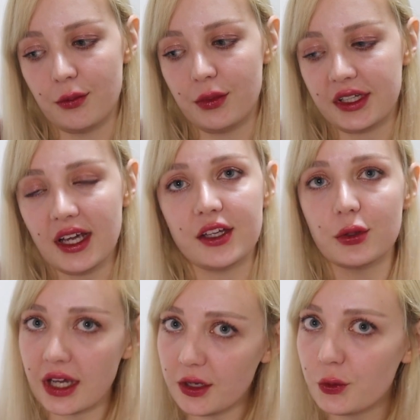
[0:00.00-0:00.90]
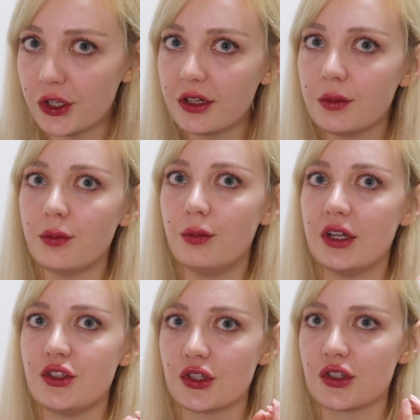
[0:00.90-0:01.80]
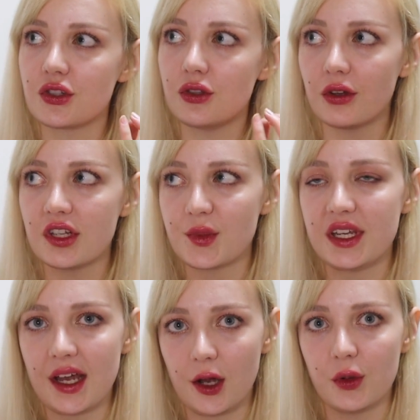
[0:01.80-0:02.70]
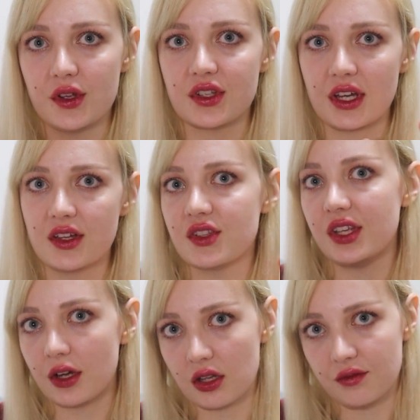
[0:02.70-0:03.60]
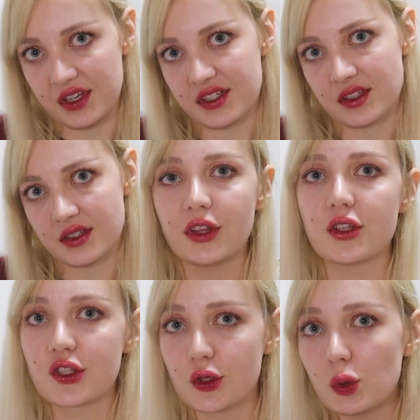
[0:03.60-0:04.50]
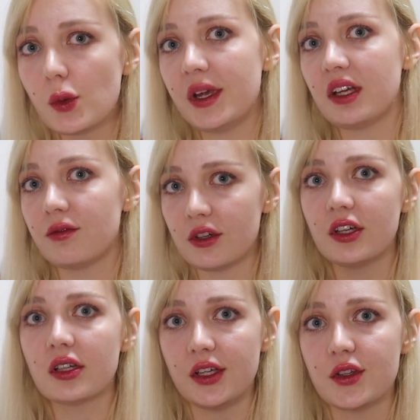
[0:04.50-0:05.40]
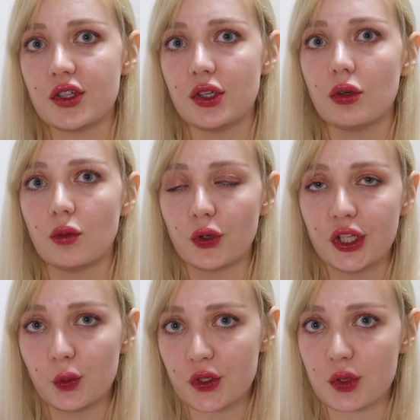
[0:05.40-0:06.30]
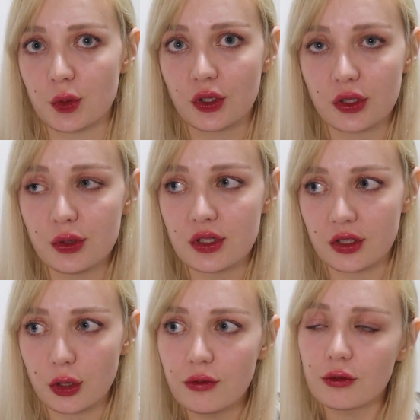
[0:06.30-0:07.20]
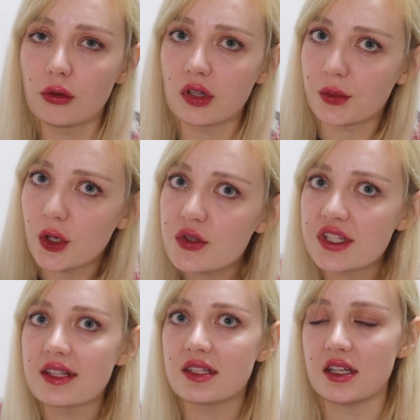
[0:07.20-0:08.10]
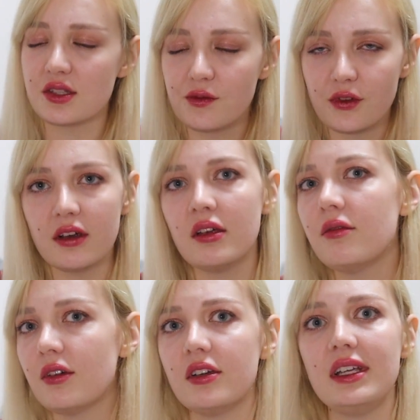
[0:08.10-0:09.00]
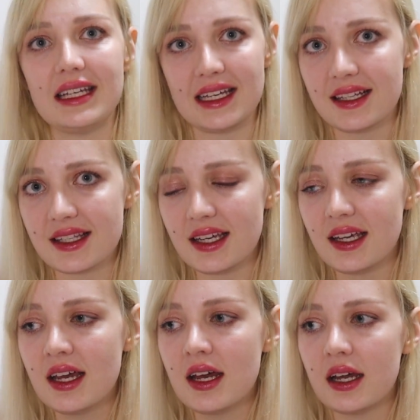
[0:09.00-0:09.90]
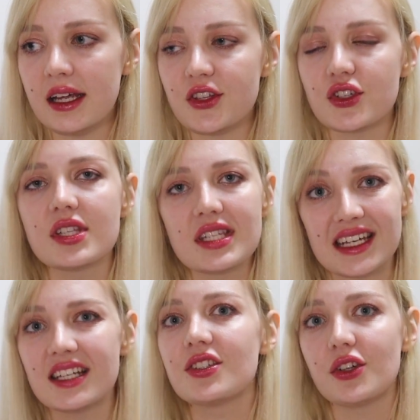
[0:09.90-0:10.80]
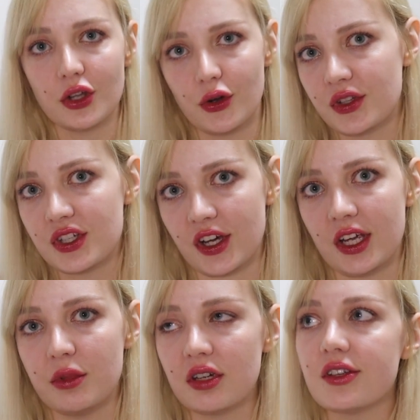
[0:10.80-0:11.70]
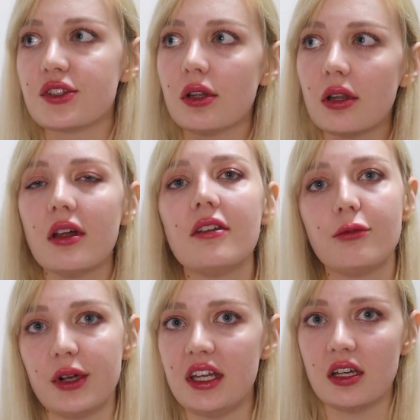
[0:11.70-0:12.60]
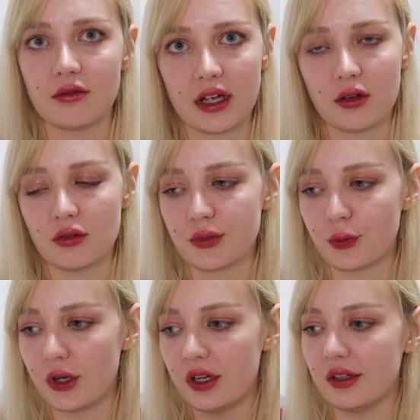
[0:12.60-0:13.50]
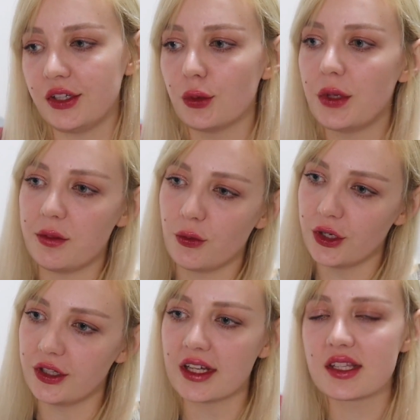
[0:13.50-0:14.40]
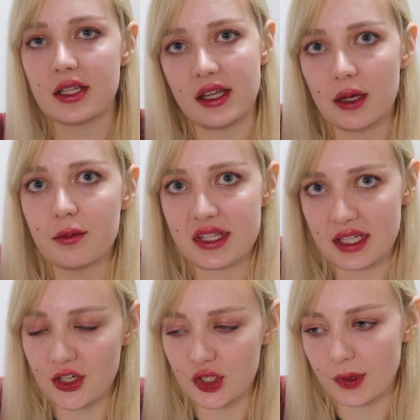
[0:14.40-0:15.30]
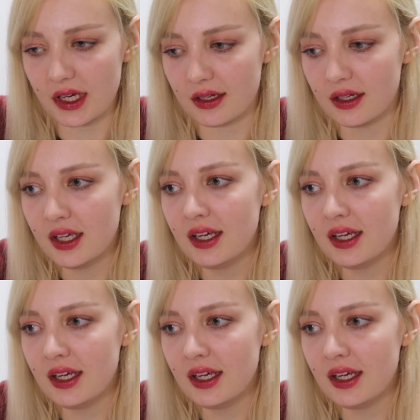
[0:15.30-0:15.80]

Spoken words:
But yeah, you can work, but just not as many hours as the other visas. But the school will make it very clear to you on what you want to include, and overall the process is very, very easy. It just takes a long time. There is a lot of waiting around while your paperwork gets to the embassy in Japan